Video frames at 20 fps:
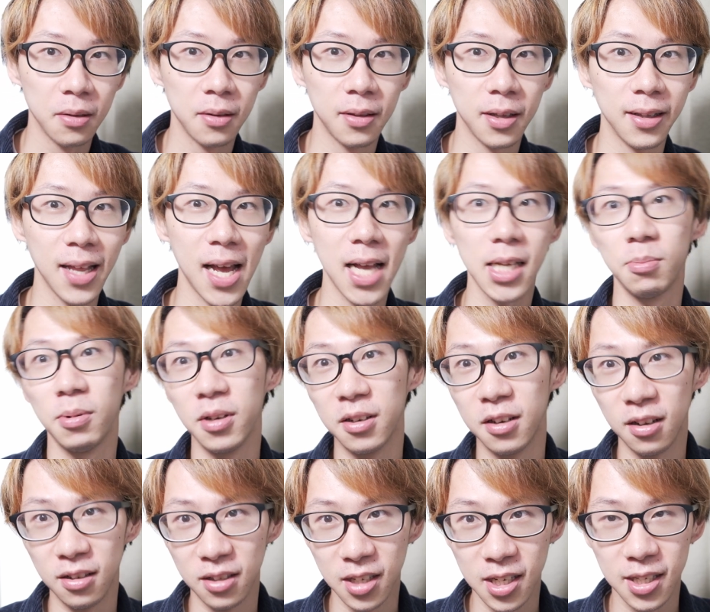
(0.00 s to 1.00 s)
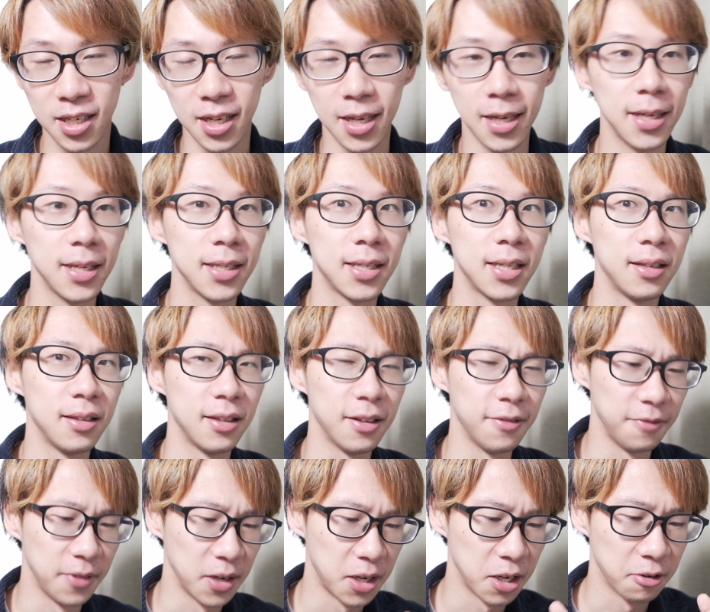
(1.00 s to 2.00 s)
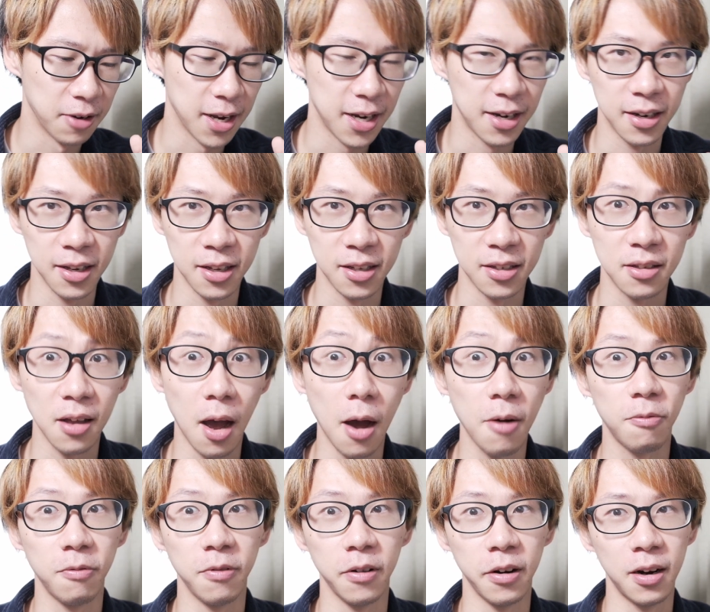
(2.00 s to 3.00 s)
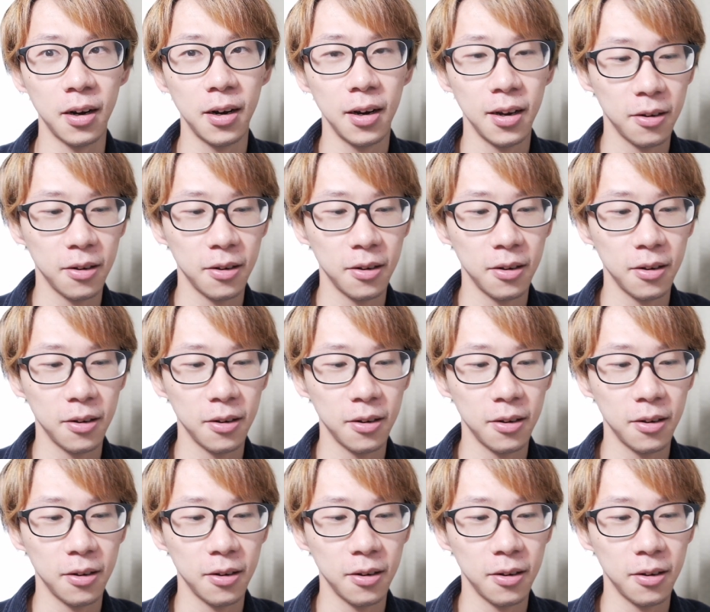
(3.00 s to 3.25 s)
The last but not least is the video editing software.